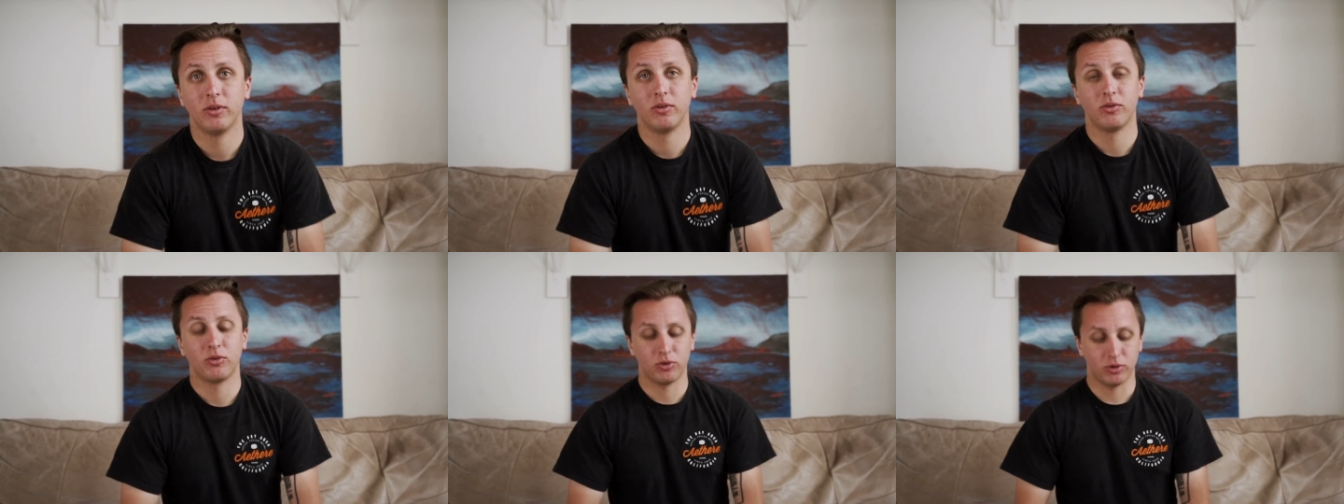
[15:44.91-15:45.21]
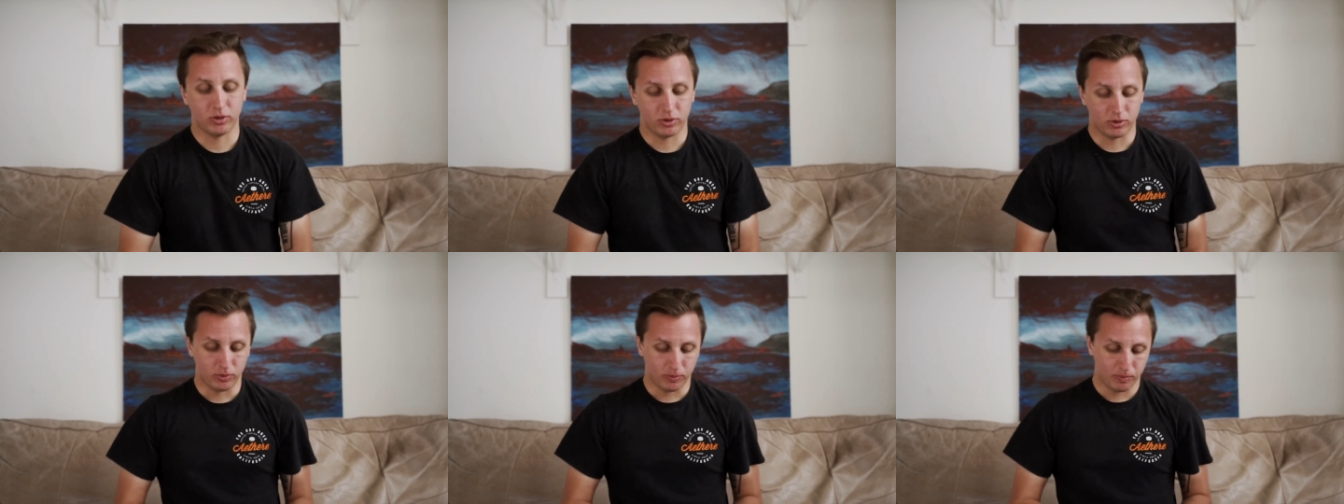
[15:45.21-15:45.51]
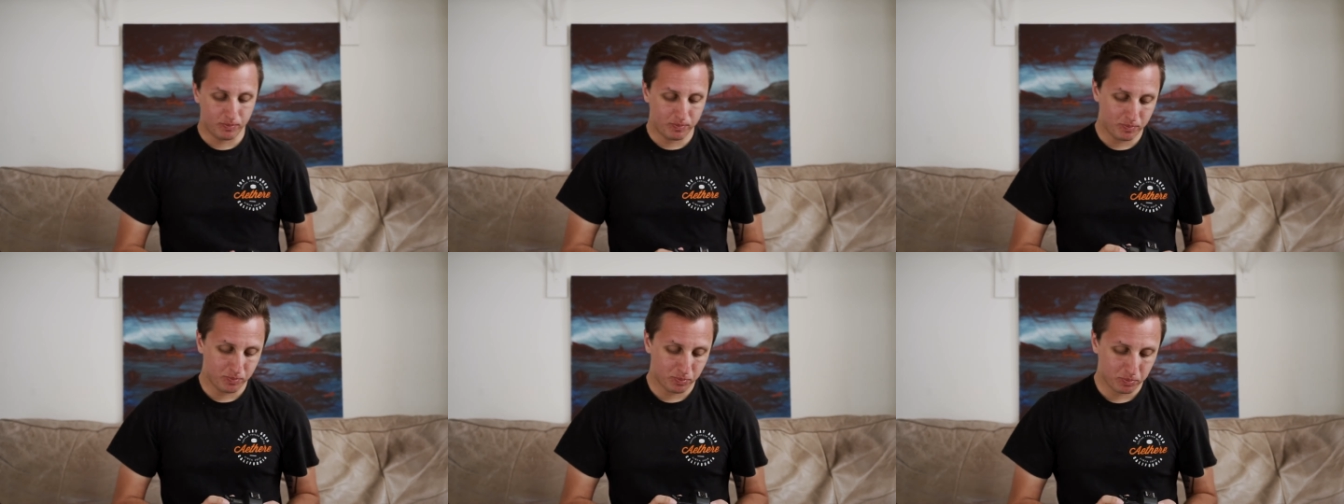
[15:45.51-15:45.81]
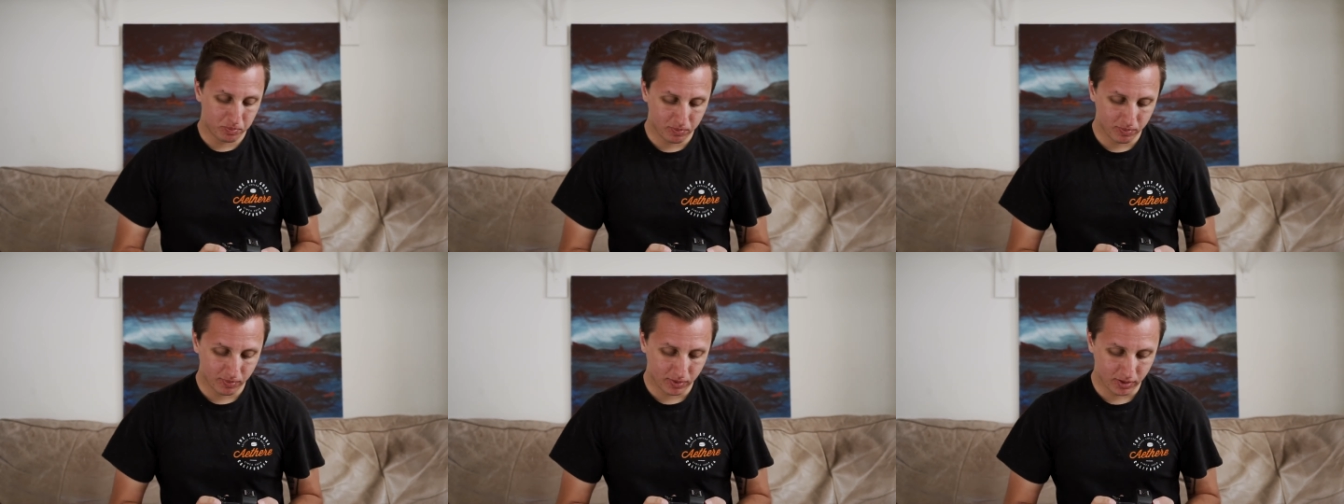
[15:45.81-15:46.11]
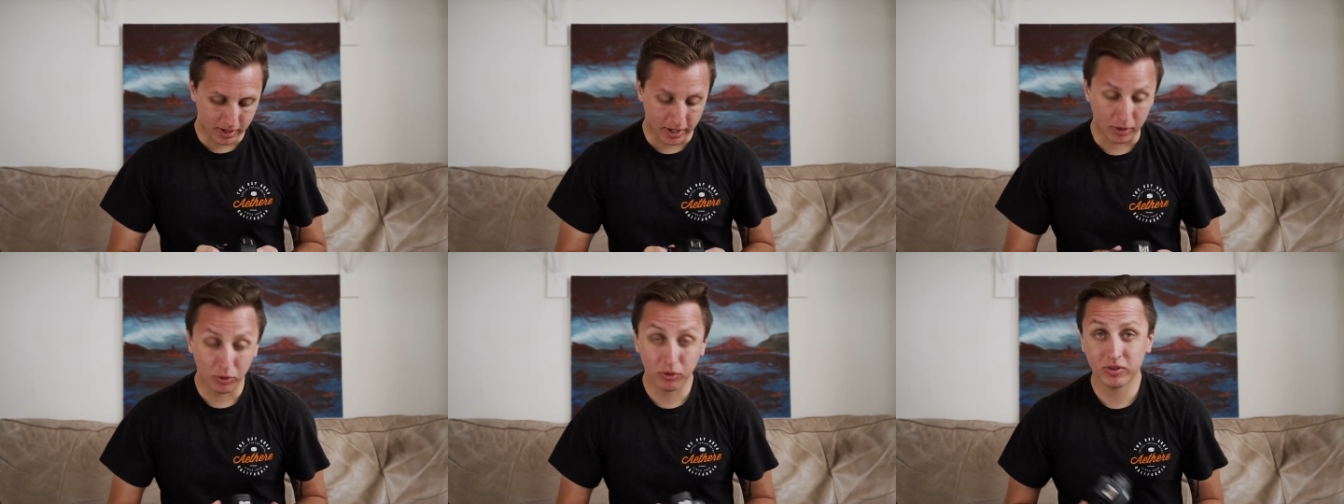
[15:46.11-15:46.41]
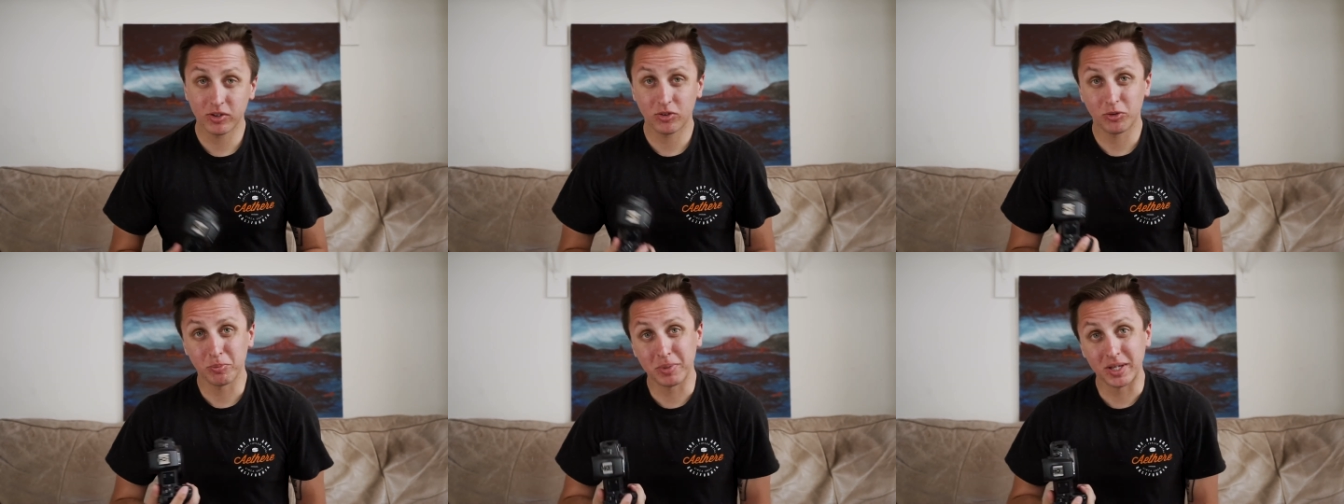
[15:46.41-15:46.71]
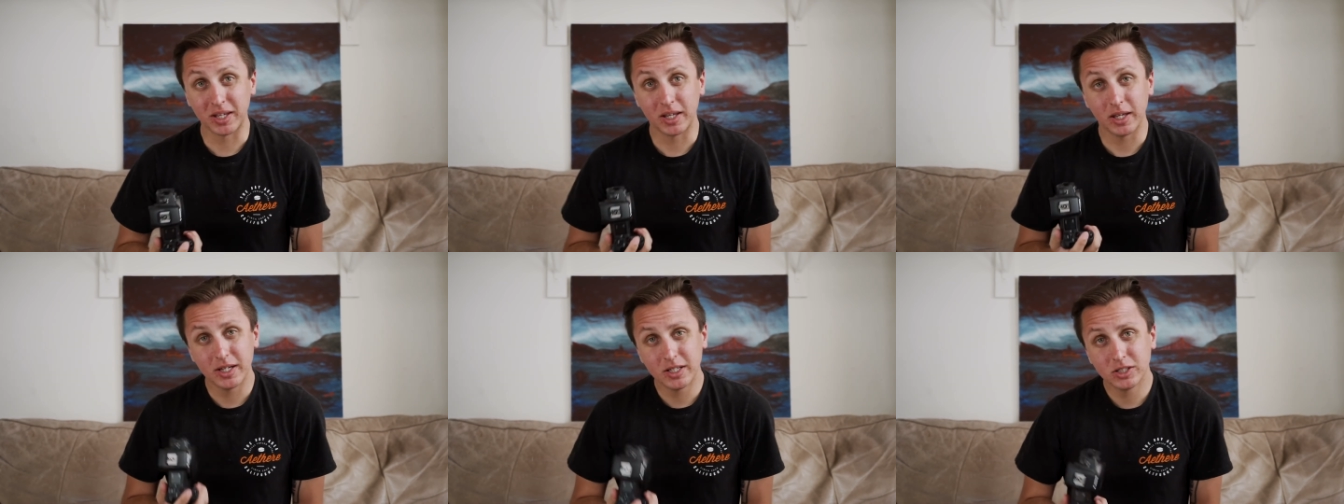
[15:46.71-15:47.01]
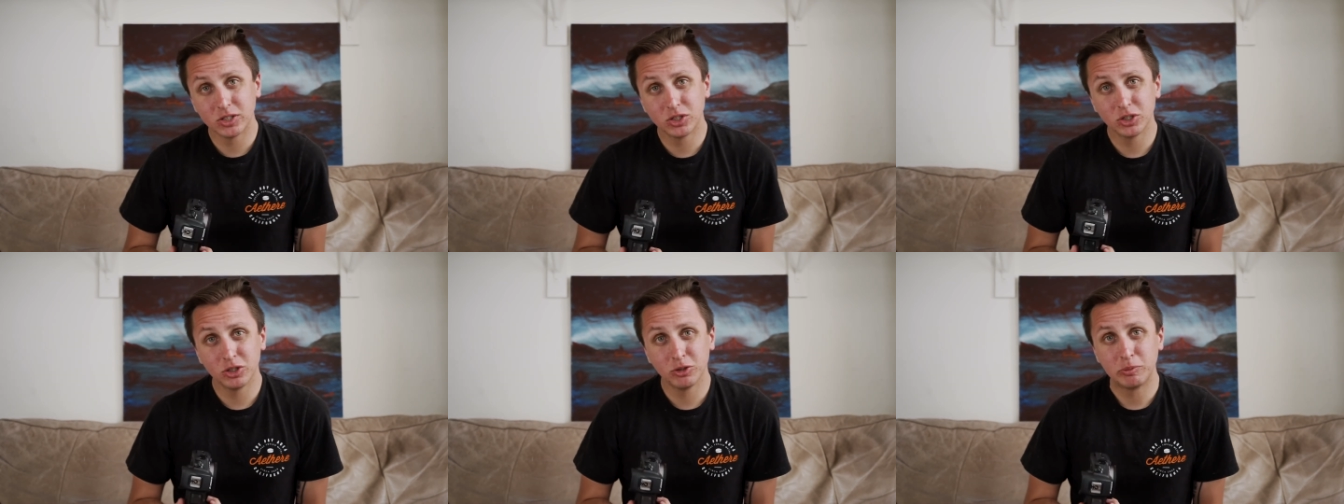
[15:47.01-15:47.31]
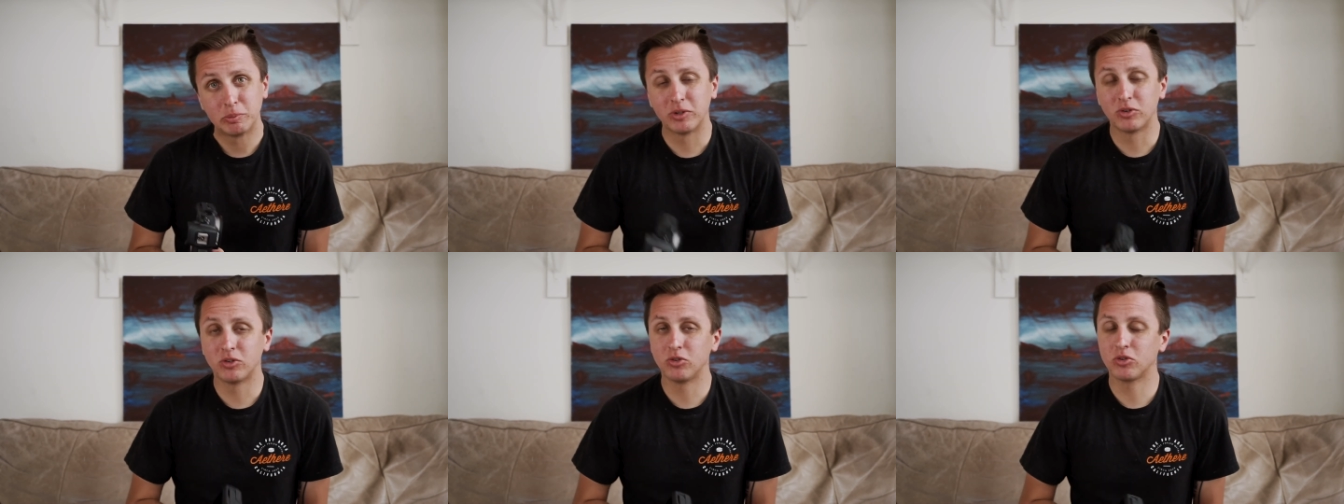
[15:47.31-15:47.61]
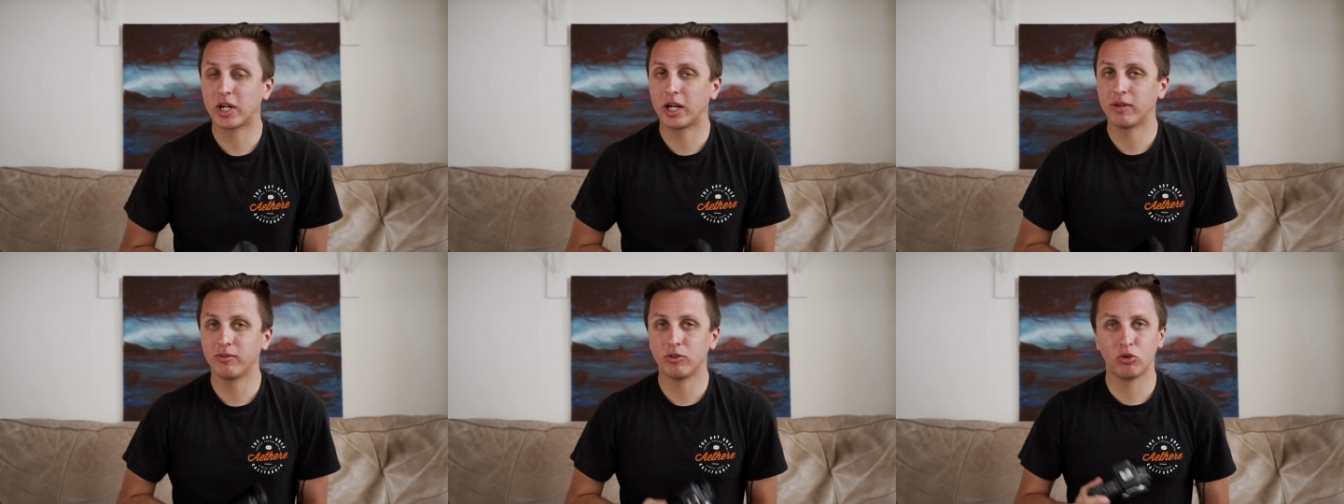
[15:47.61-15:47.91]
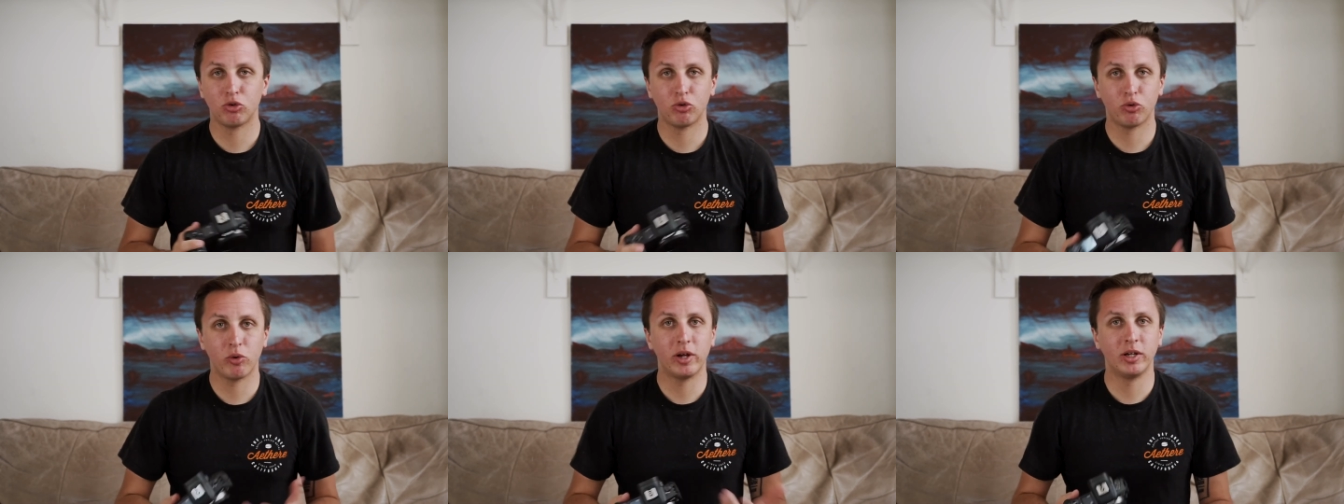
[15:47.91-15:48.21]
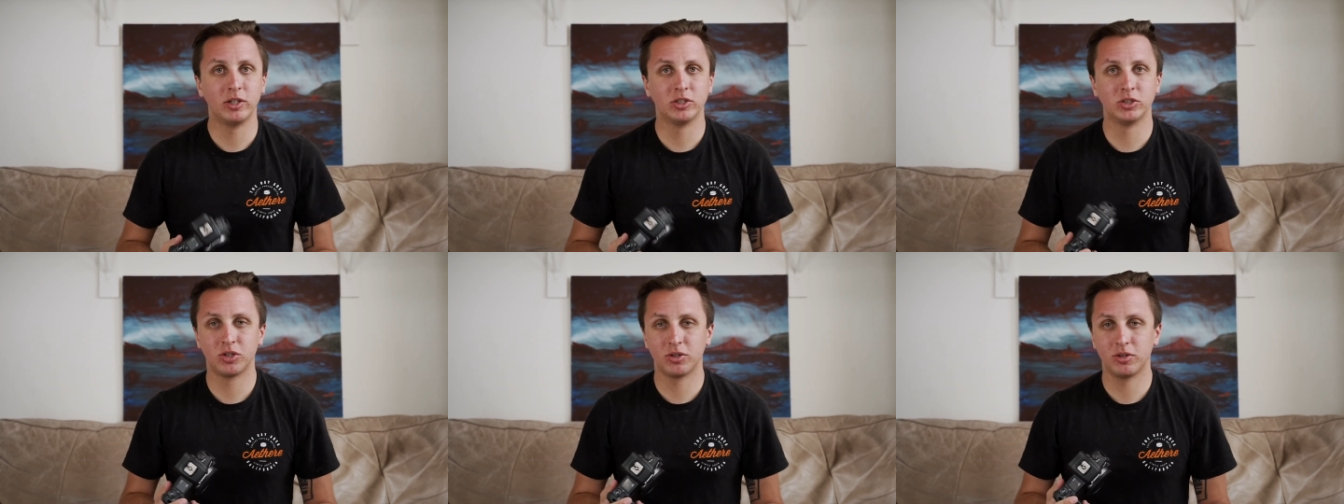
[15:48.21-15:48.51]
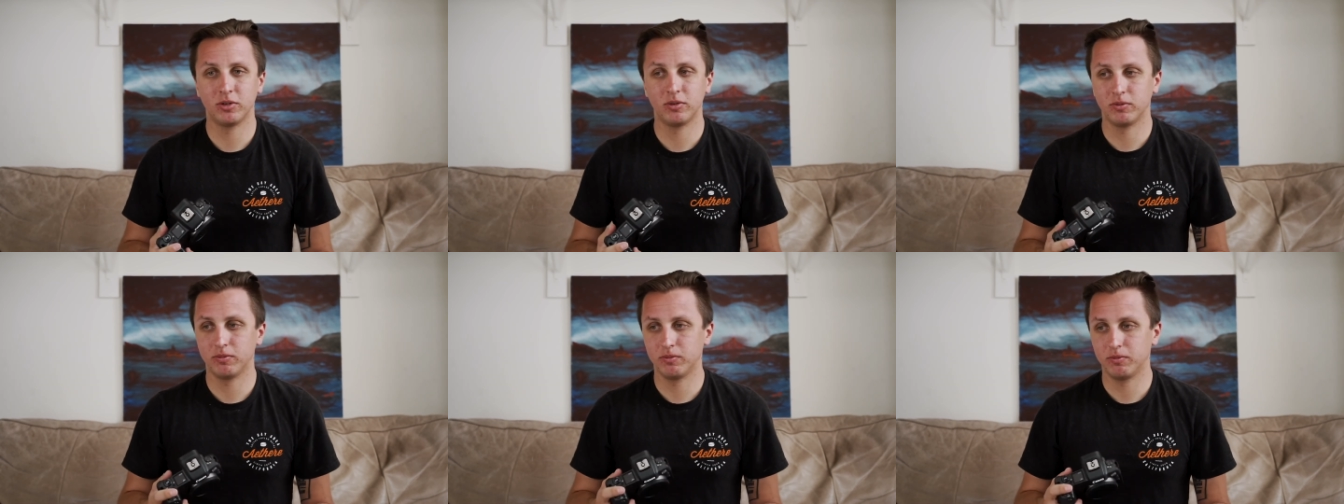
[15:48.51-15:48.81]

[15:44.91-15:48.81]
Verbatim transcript: So I don't know if that's a big issue, but it's just kind of a strange